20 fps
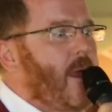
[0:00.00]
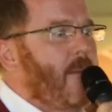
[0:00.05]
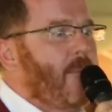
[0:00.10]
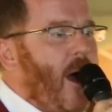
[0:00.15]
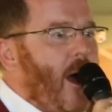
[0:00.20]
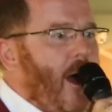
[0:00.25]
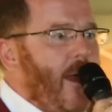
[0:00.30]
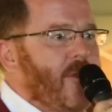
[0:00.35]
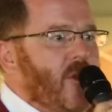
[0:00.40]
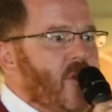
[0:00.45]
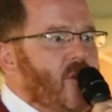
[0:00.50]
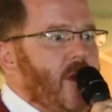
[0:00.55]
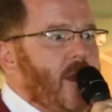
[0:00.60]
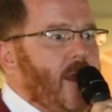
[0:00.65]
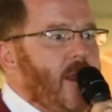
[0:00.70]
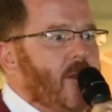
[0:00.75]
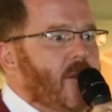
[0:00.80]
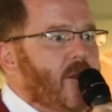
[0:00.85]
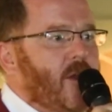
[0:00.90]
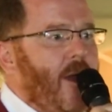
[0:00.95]
behind the
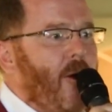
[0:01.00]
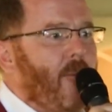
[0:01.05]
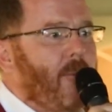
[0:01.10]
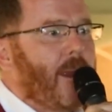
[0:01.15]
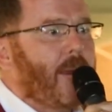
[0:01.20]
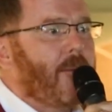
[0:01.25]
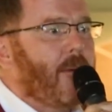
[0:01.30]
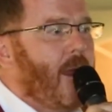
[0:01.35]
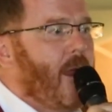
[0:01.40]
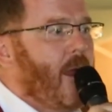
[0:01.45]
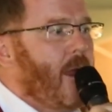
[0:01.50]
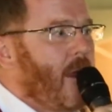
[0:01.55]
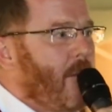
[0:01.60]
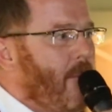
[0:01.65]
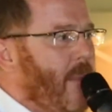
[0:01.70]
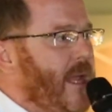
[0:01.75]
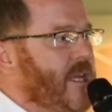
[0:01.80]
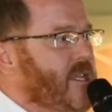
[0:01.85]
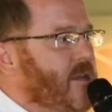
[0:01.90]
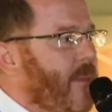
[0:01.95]
scenes, helping
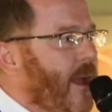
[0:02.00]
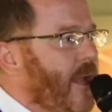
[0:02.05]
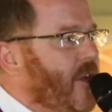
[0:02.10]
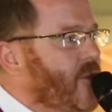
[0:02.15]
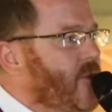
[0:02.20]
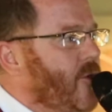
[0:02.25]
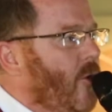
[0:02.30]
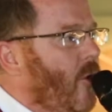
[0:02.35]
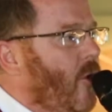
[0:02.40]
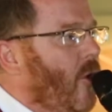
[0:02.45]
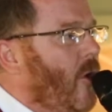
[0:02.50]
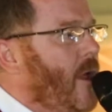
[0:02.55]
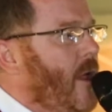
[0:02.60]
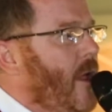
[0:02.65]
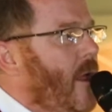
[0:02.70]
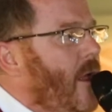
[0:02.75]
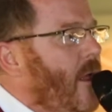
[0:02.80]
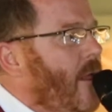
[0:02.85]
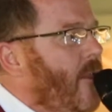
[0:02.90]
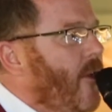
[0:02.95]
me to make sure
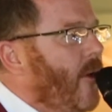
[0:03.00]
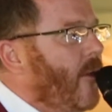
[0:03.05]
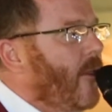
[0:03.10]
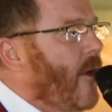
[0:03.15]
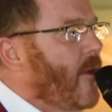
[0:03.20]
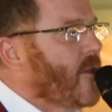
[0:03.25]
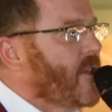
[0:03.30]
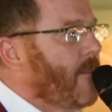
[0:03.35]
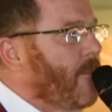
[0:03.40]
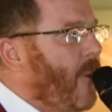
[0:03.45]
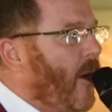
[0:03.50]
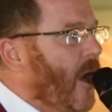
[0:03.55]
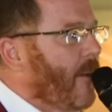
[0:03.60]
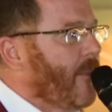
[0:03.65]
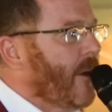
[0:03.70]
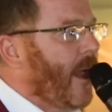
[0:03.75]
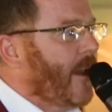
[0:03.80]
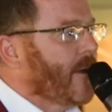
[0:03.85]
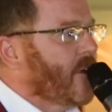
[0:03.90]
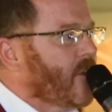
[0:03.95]
that those in
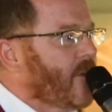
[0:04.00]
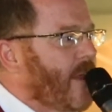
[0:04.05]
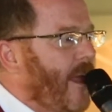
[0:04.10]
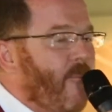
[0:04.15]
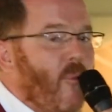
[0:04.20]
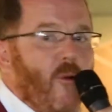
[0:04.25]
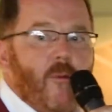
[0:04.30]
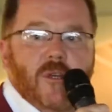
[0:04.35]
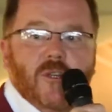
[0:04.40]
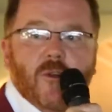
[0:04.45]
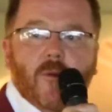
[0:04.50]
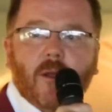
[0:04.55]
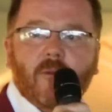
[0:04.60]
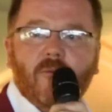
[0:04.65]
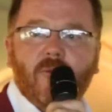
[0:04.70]
Parliament understand what we're doing.